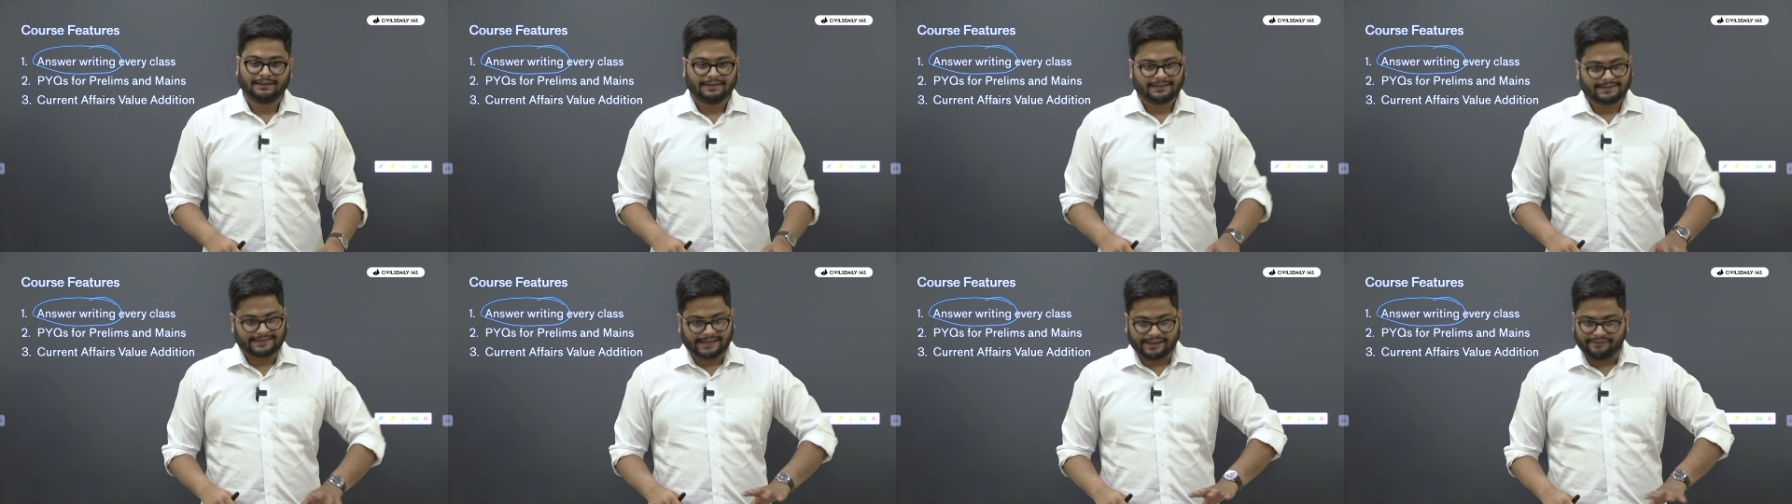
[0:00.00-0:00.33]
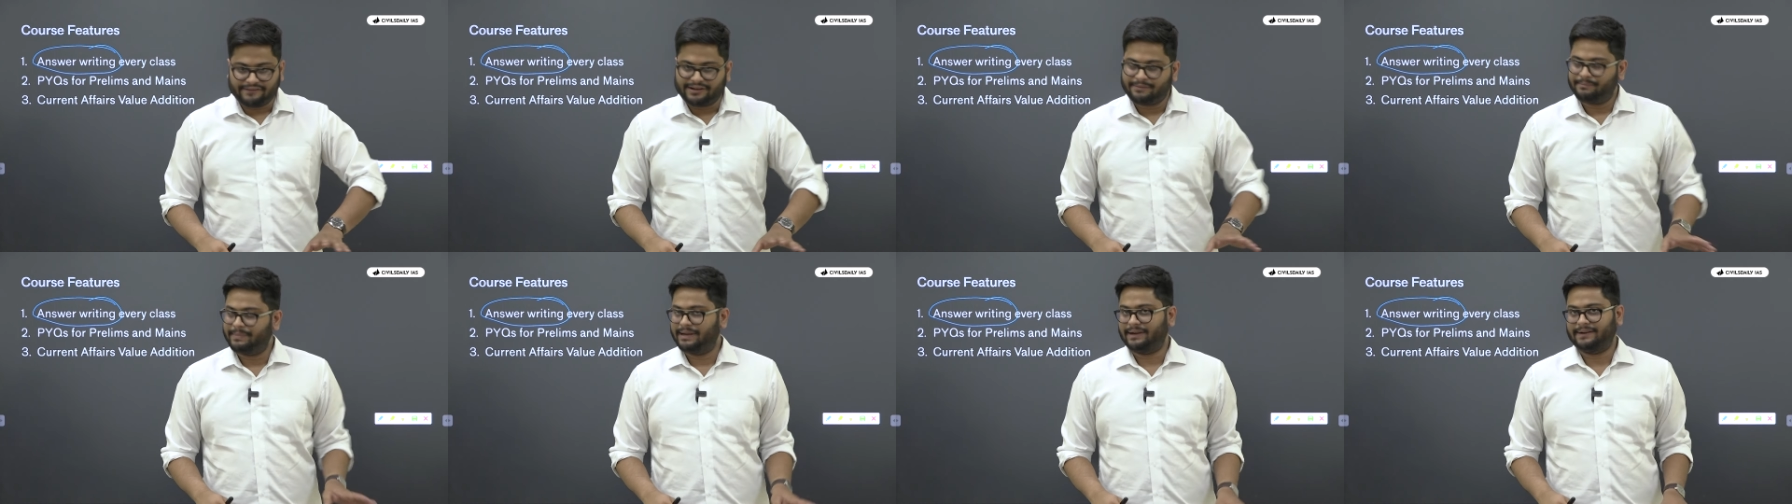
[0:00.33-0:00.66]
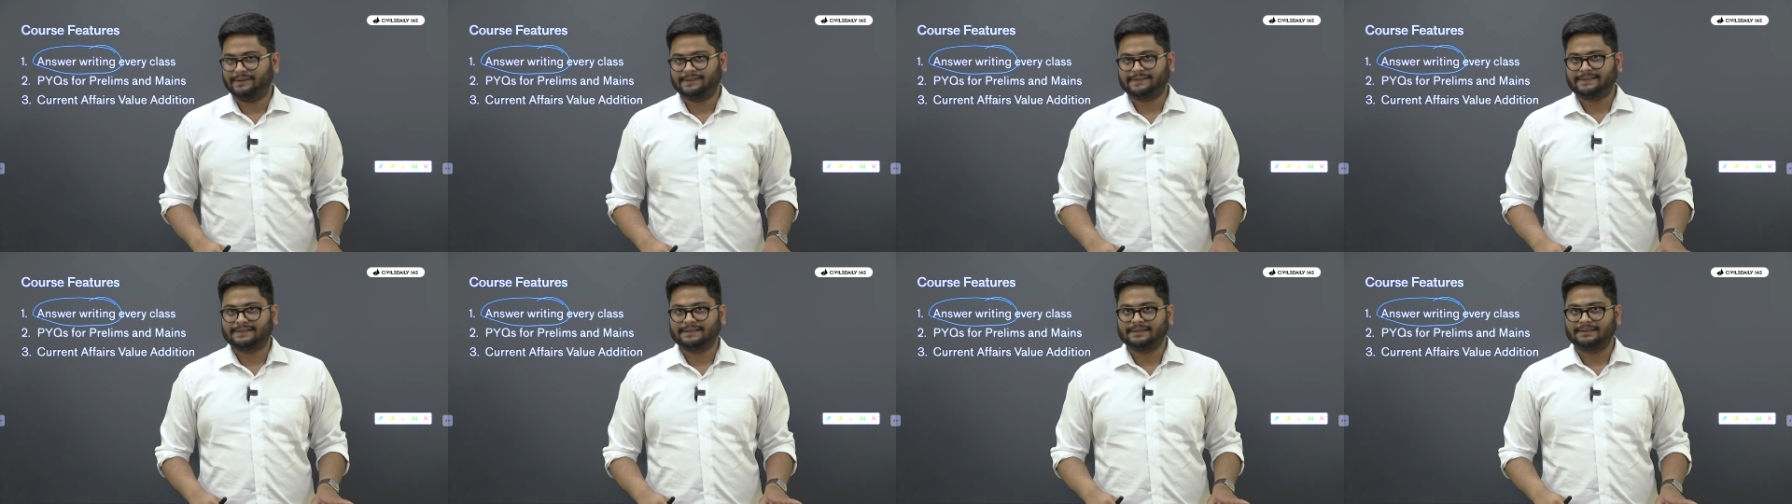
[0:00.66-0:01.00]
Seven
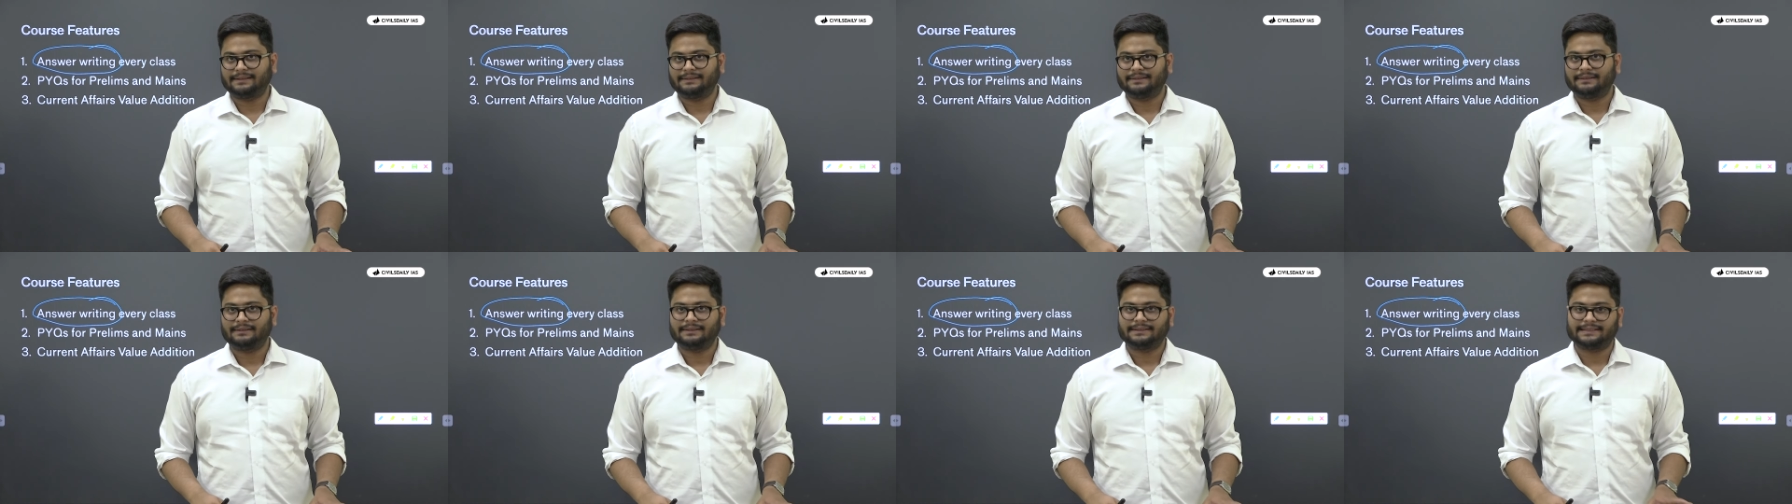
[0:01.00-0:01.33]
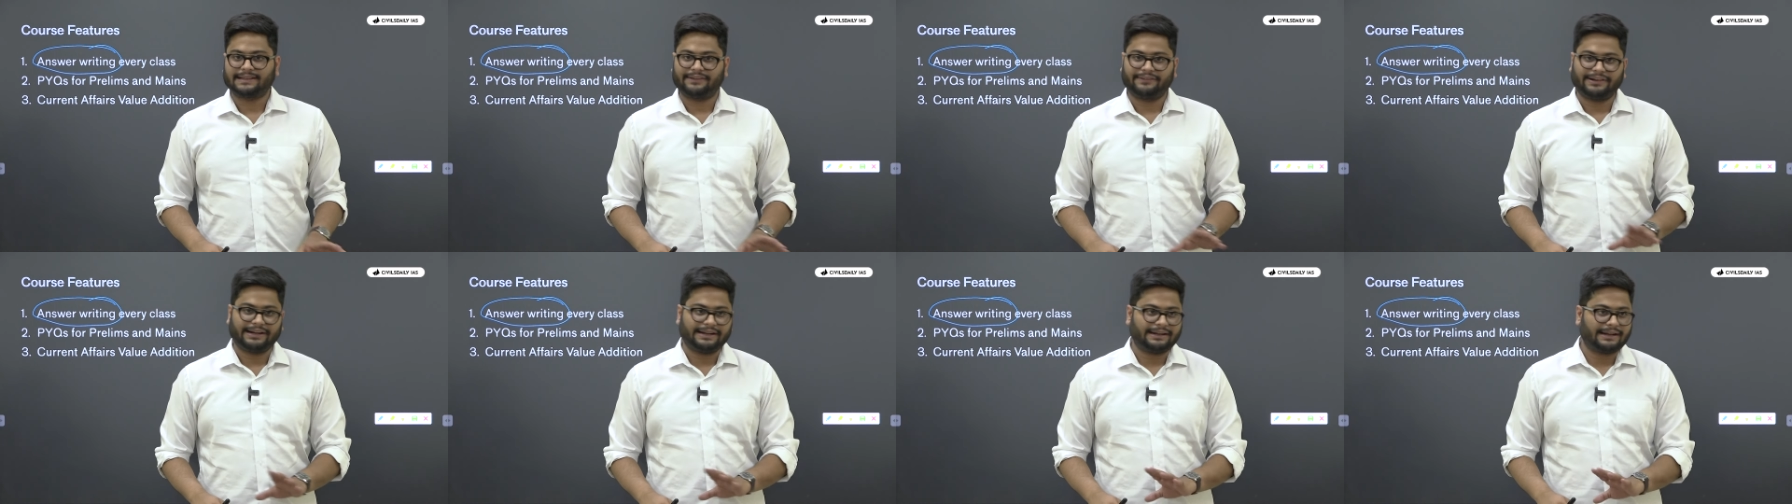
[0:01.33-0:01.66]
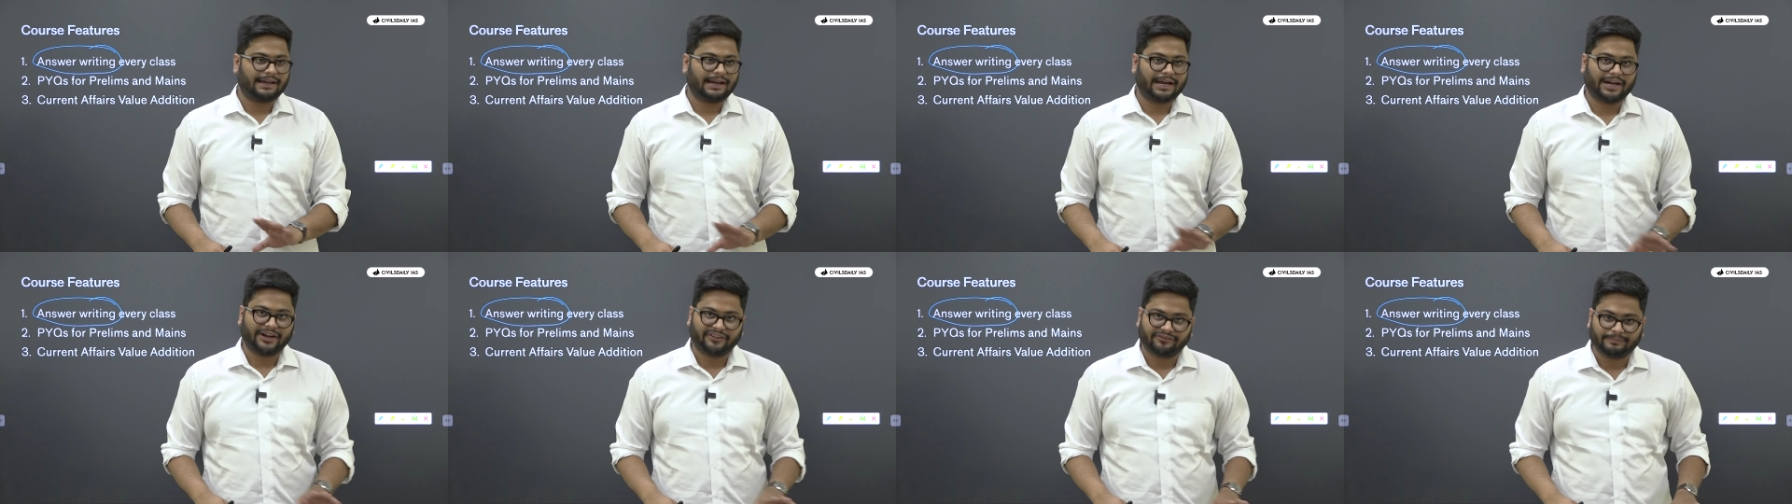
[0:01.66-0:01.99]
minutes, seven and
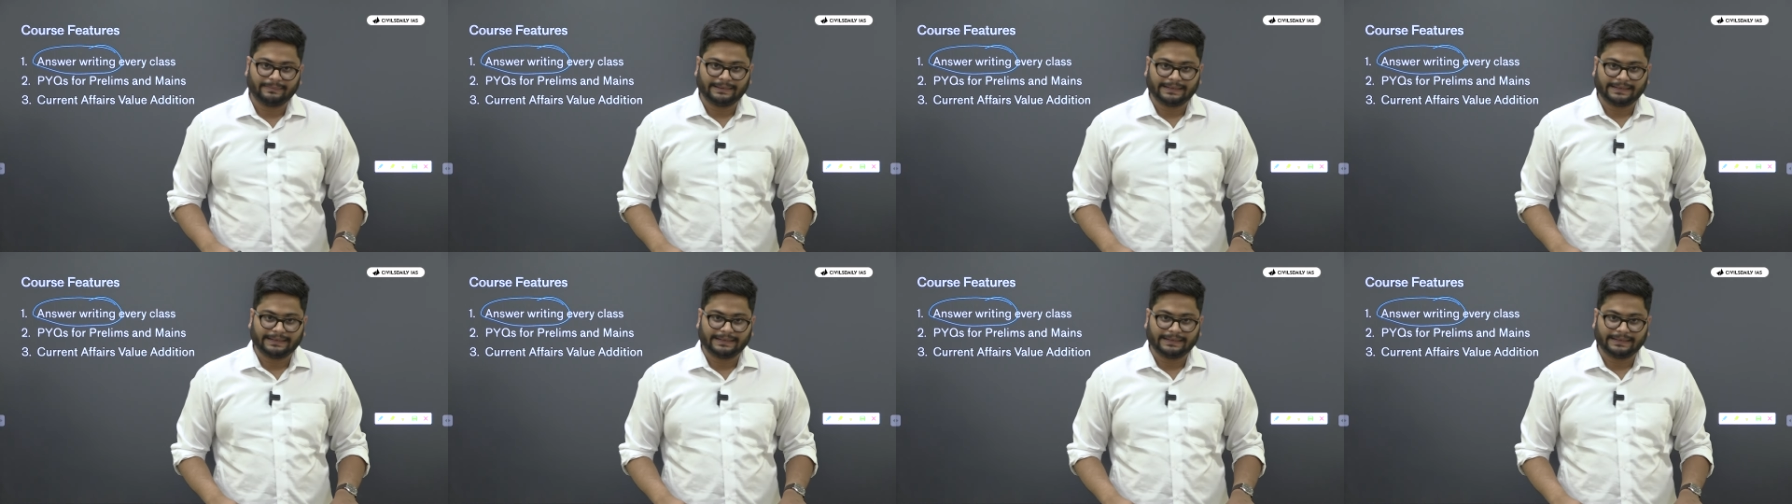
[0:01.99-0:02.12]
a half